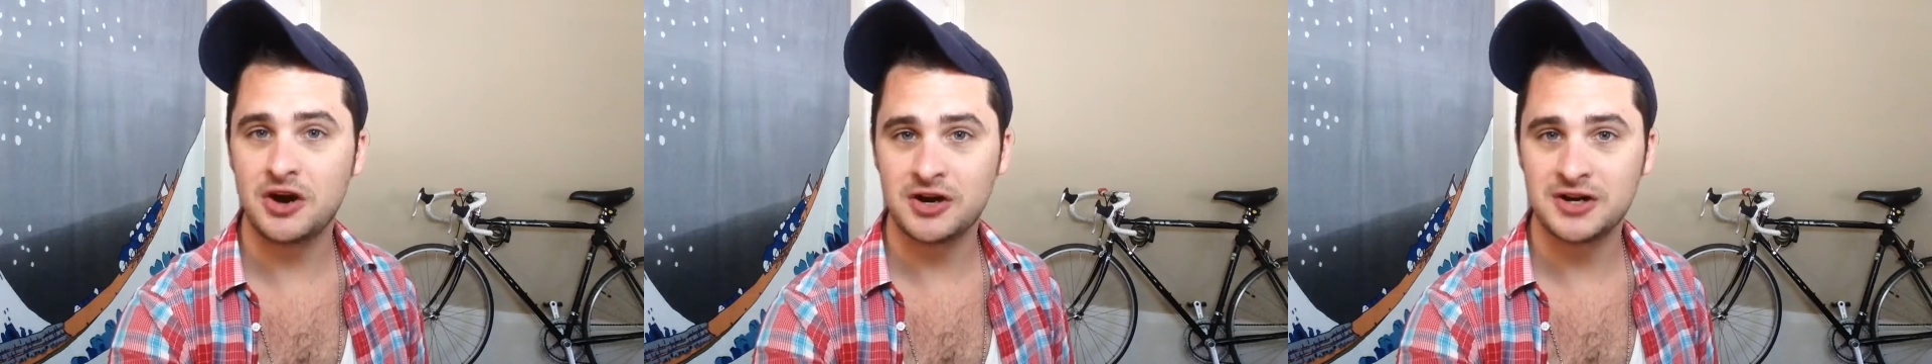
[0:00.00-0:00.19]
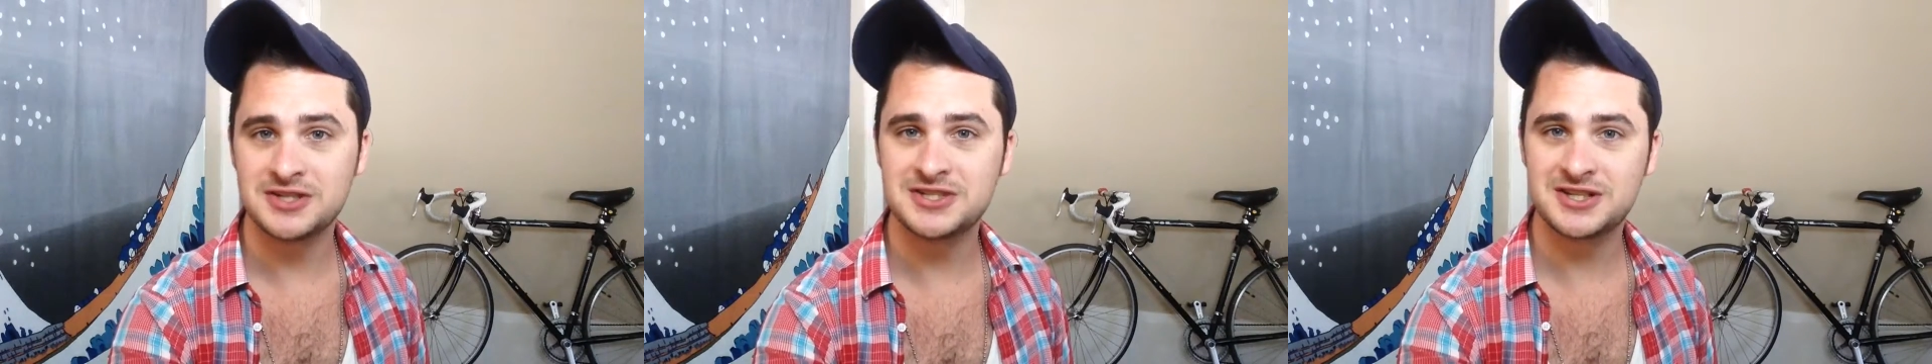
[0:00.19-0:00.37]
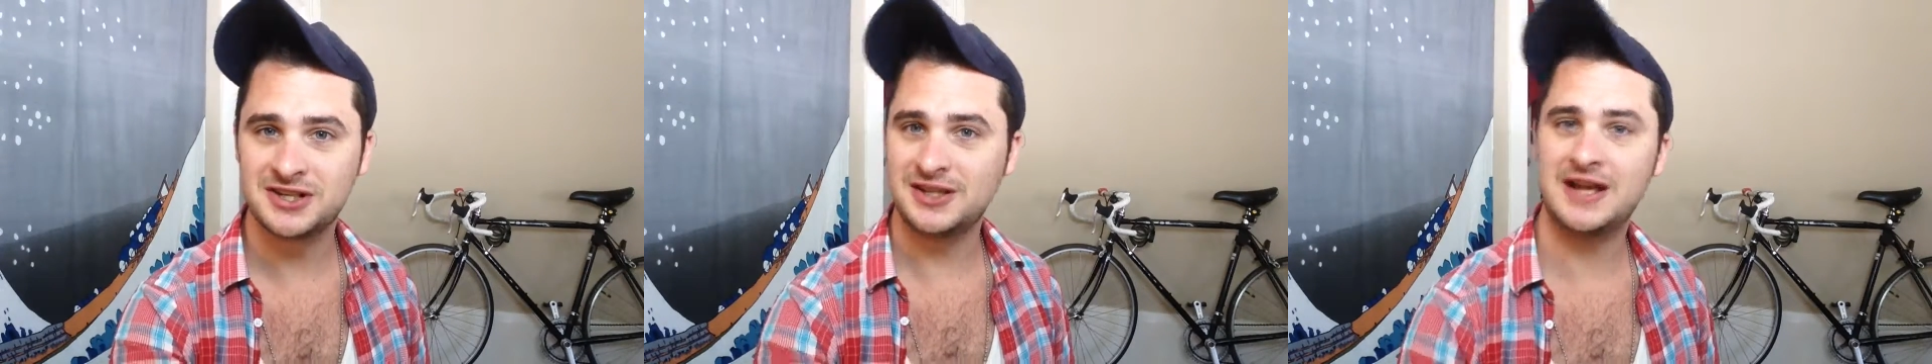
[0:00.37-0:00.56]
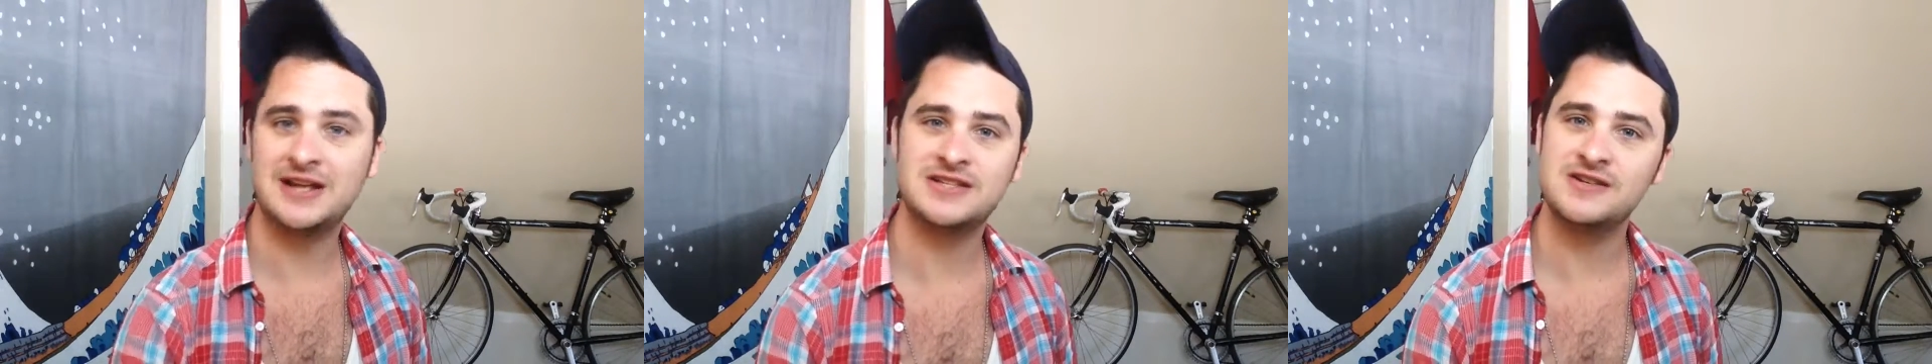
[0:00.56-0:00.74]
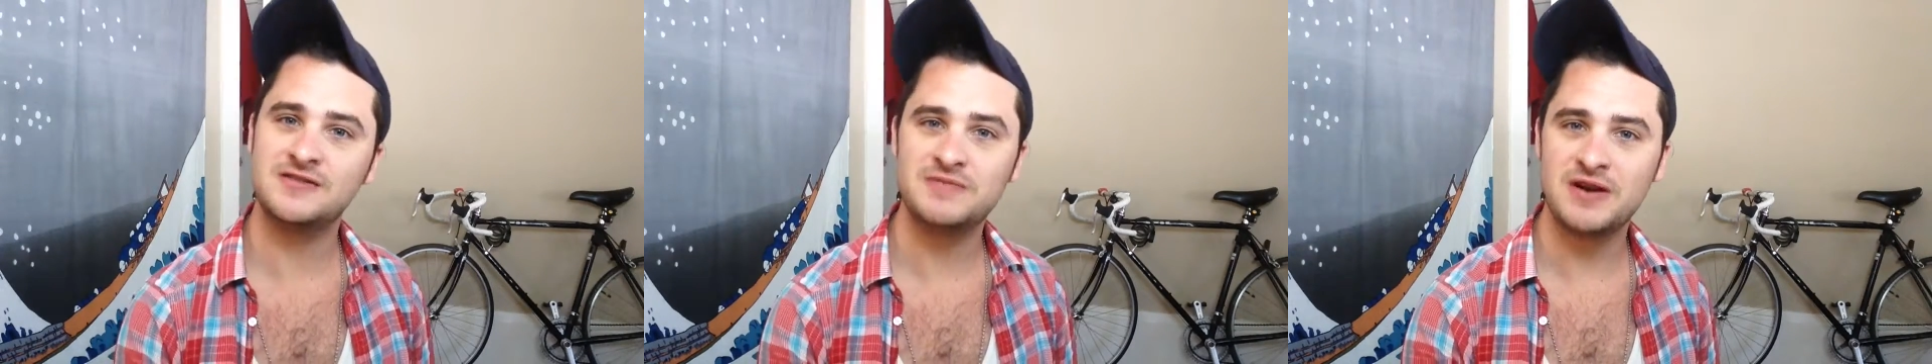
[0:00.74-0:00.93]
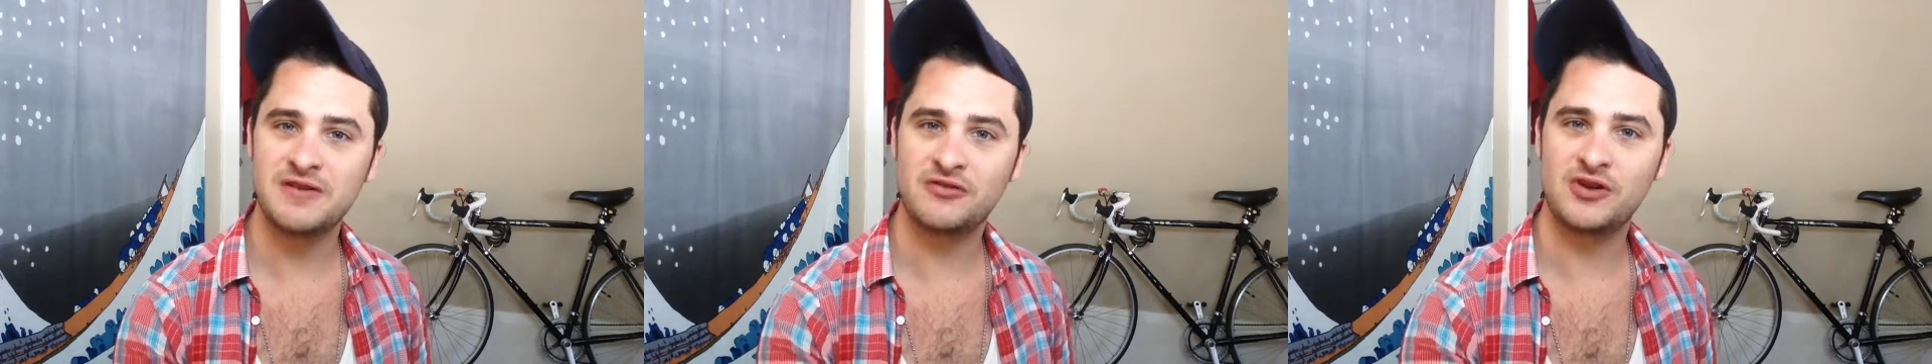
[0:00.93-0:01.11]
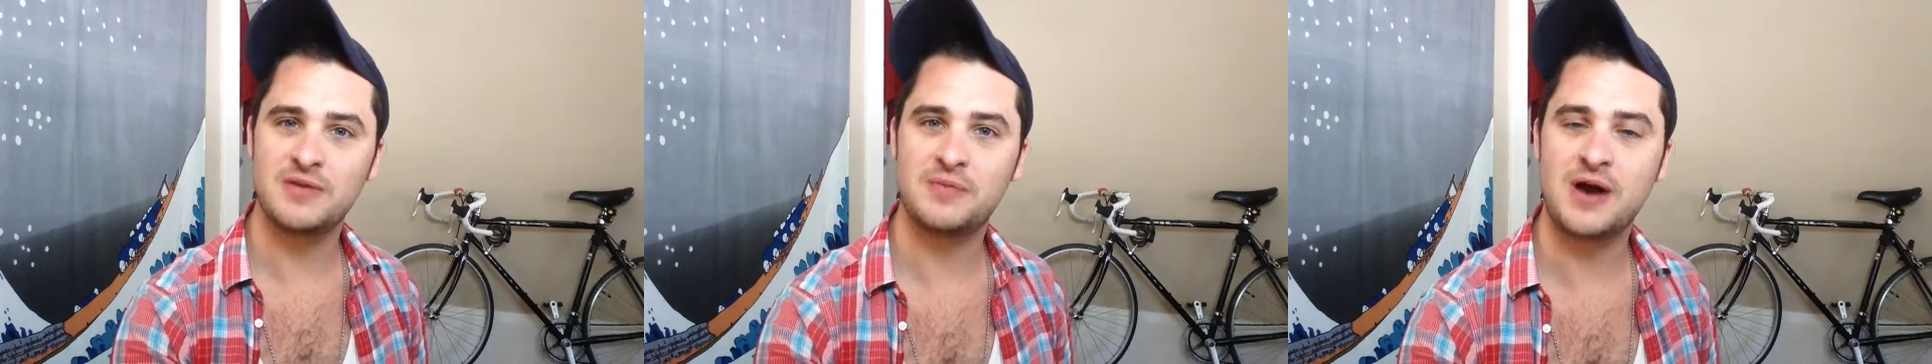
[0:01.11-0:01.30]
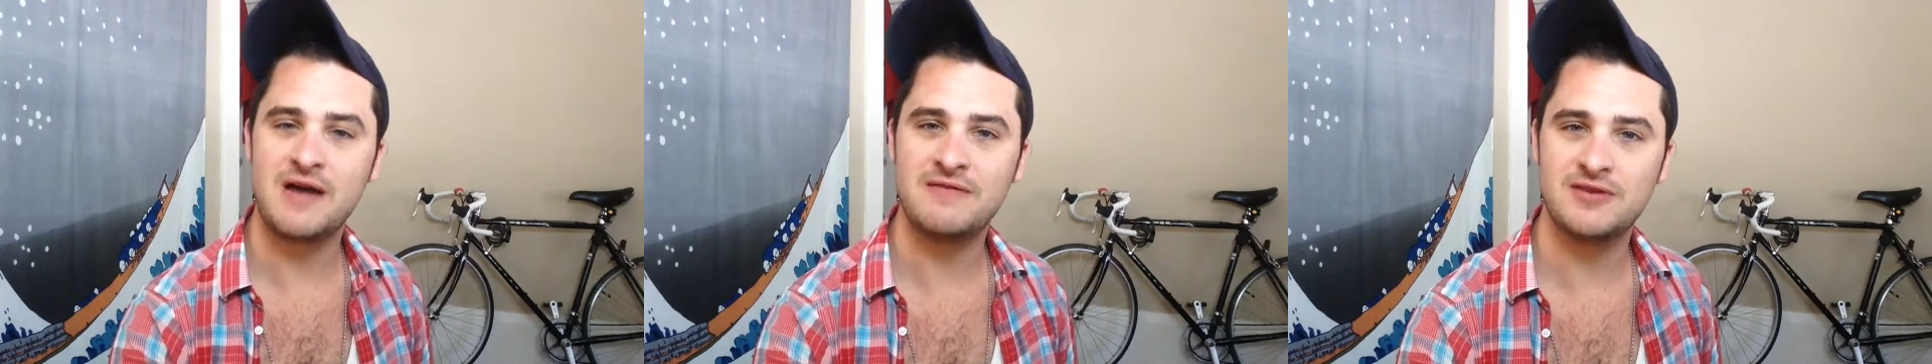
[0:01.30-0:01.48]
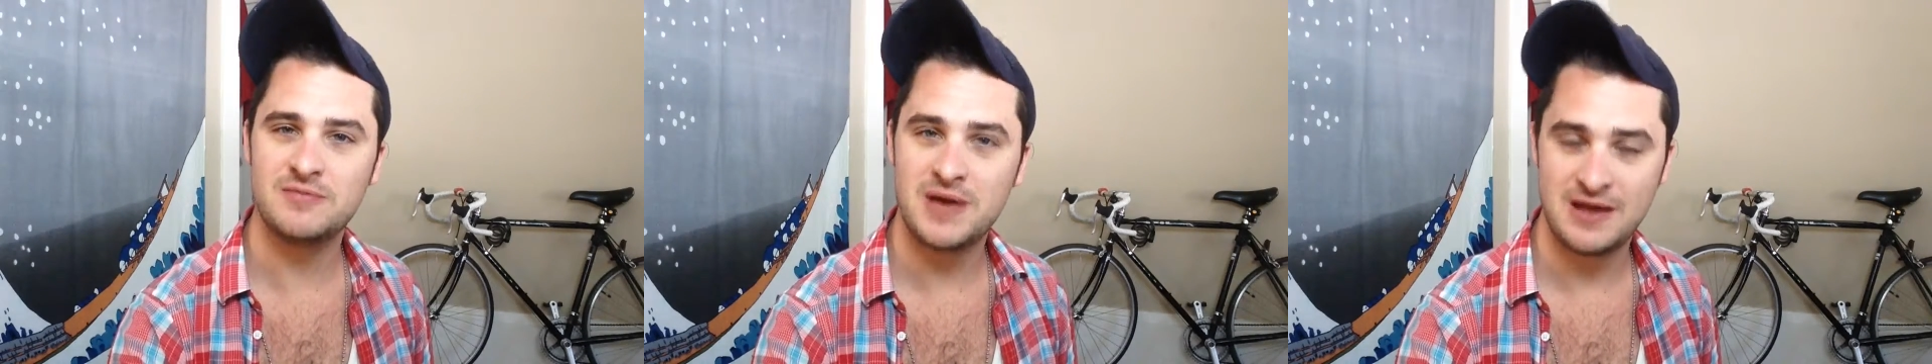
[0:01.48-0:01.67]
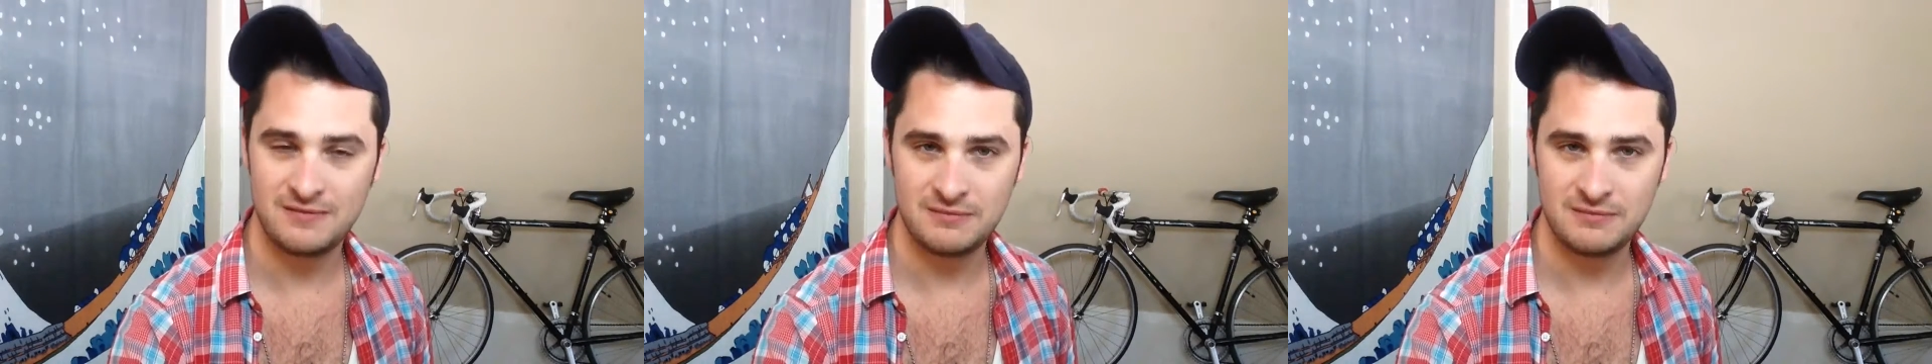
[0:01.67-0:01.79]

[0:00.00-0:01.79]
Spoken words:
Artists Collective, my free private